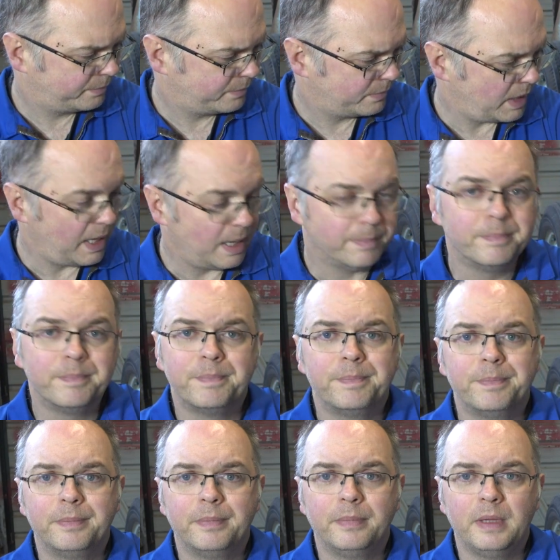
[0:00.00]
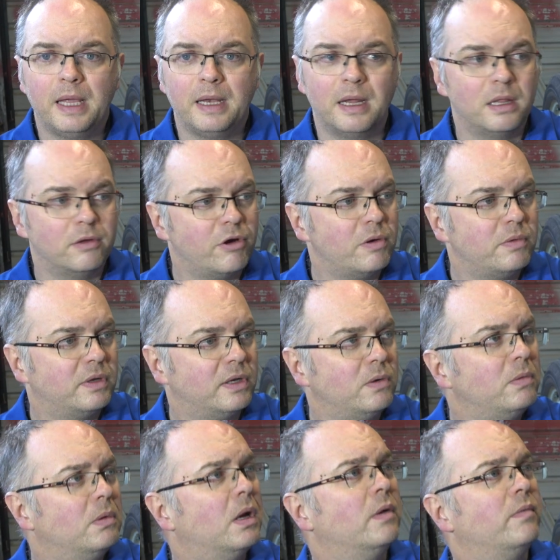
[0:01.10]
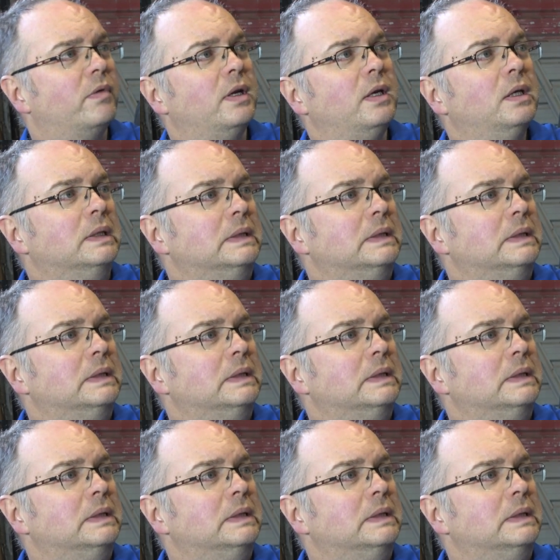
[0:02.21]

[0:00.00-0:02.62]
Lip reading: yeah, get down the road soon, hopefully.